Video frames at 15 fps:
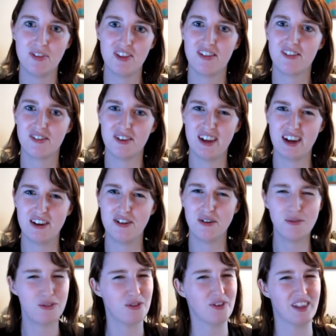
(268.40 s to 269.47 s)
So yeah,
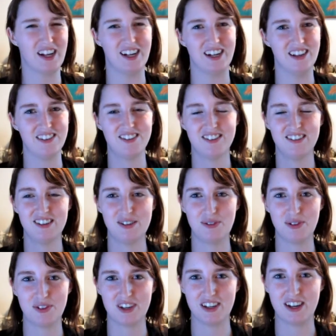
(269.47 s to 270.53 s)
don't do that if
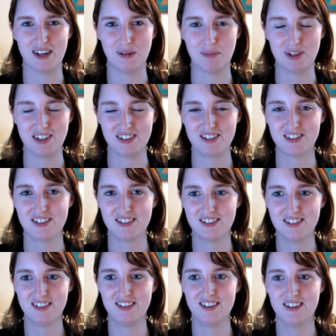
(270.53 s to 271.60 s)
you can help it.
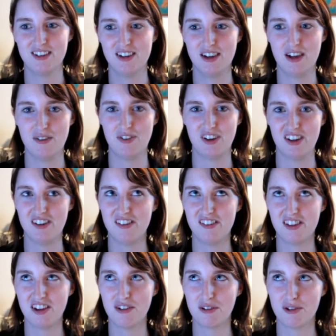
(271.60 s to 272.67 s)
If it is
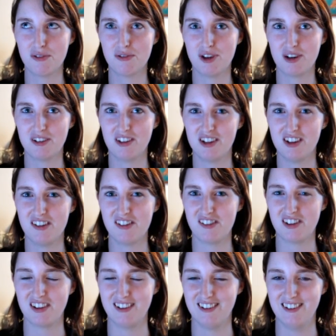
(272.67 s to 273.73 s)
eco-friendly
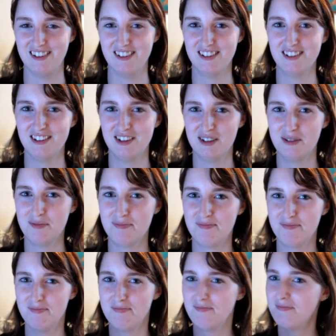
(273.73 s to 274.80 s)
still,
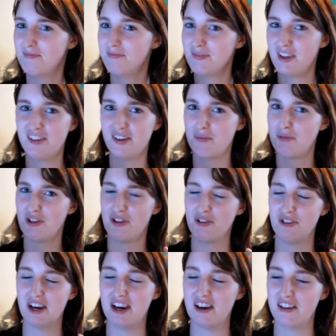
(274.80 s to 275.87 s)
it's up to you
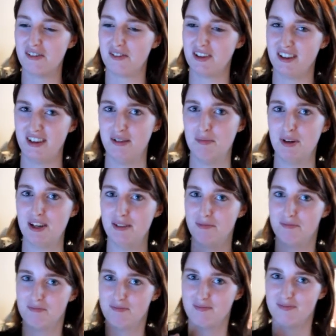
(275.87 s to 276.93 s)
guys really, but
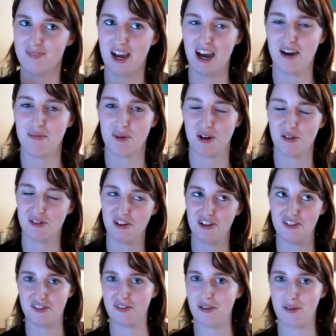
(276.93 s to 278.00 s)
I personally
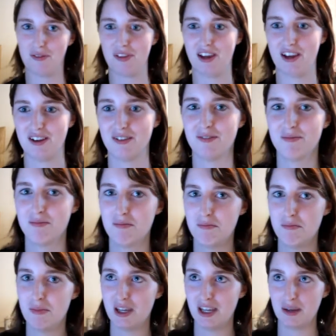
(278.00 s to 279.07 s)
just don't like
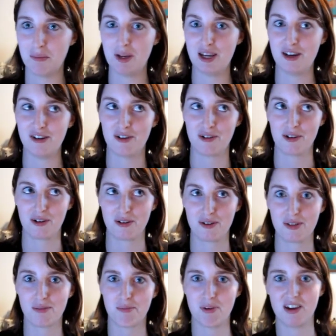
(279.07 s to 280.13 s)
being mean to
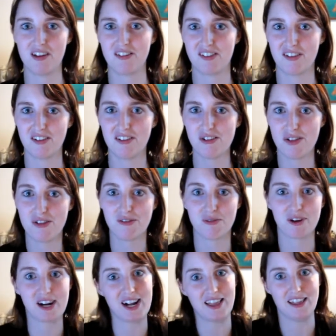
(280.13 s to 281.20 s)
Earth, because the Earth is
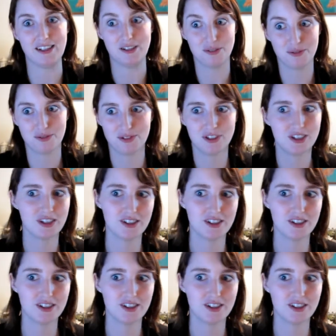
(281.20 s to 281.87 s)
where I live.